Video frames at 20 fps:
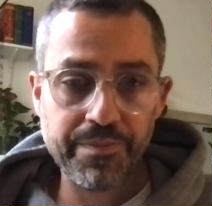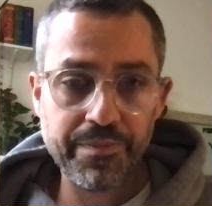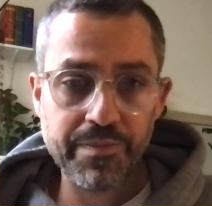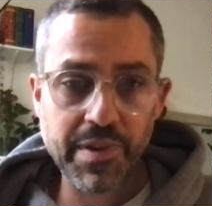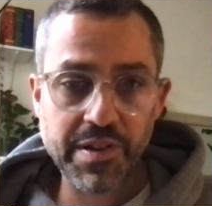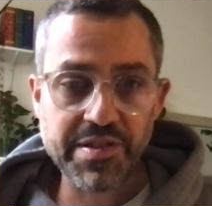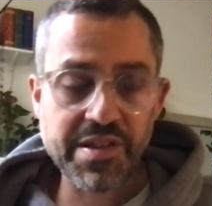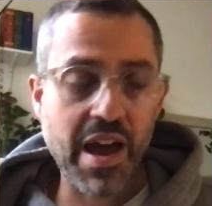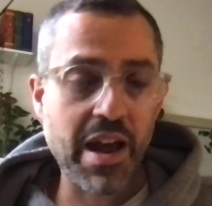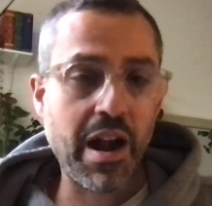
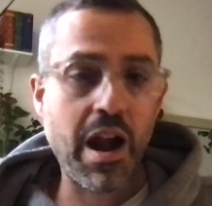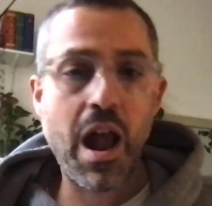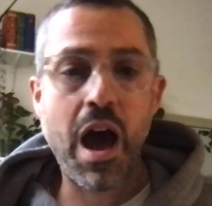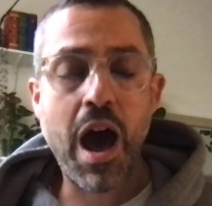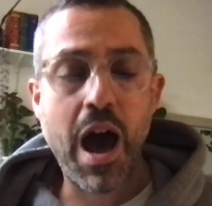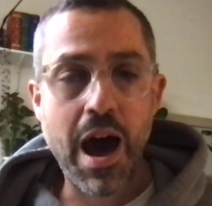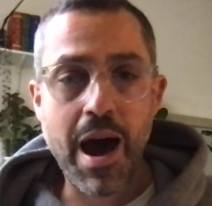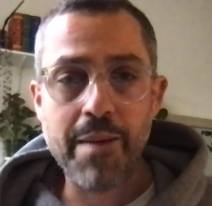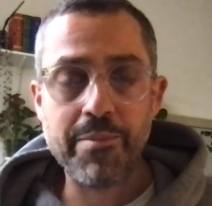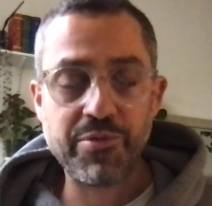it's not an
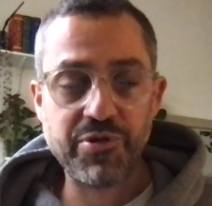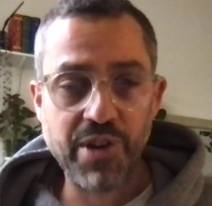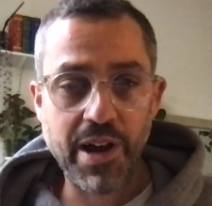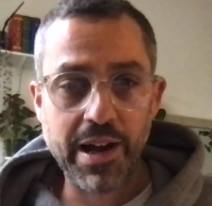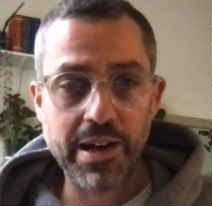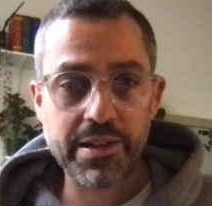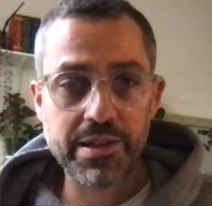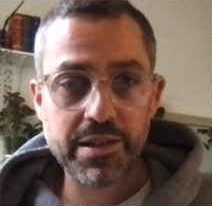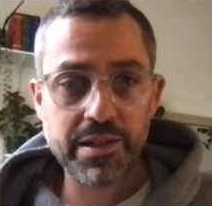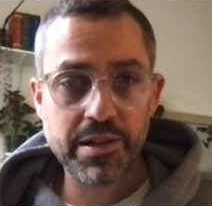
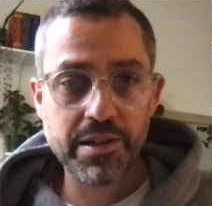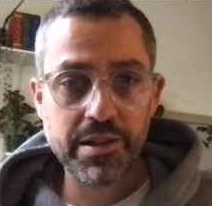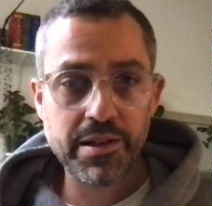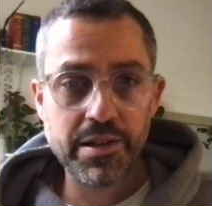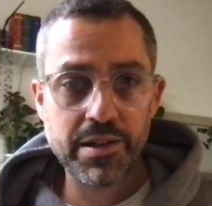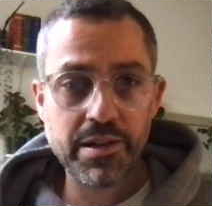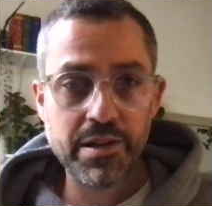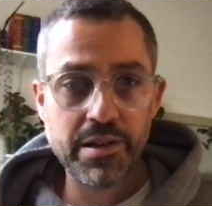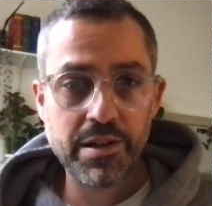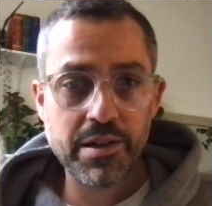object,
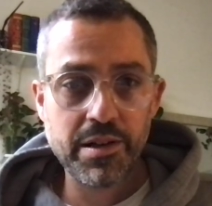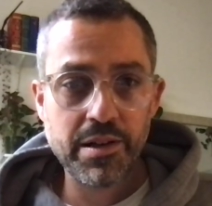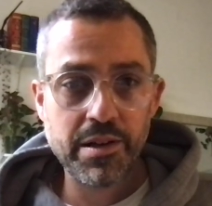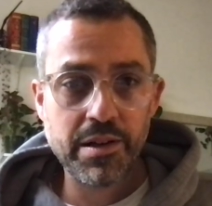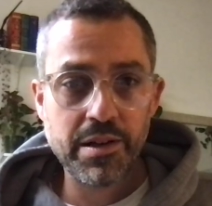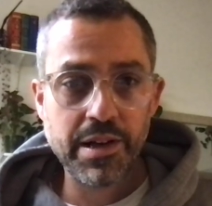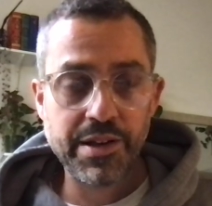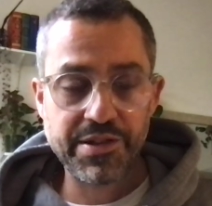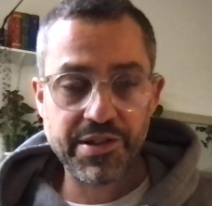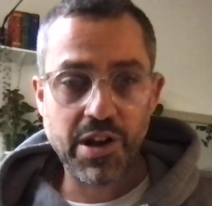
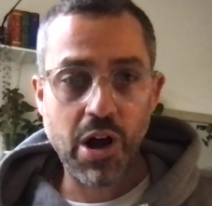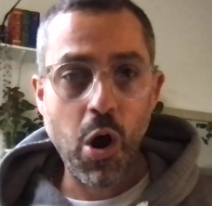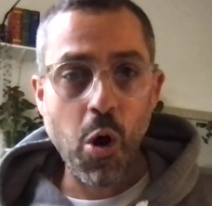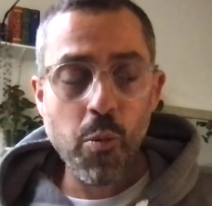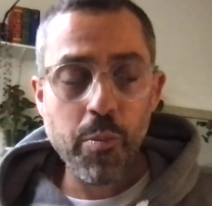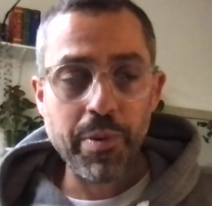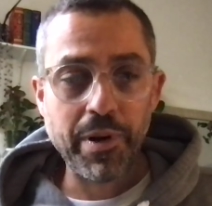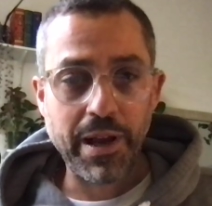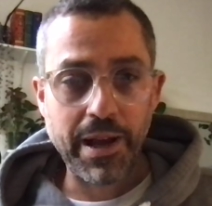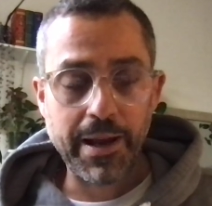it's an
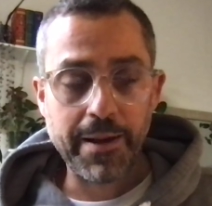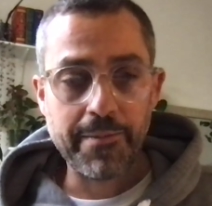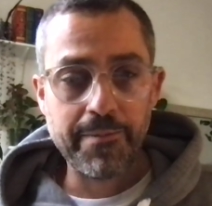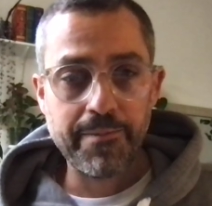opening.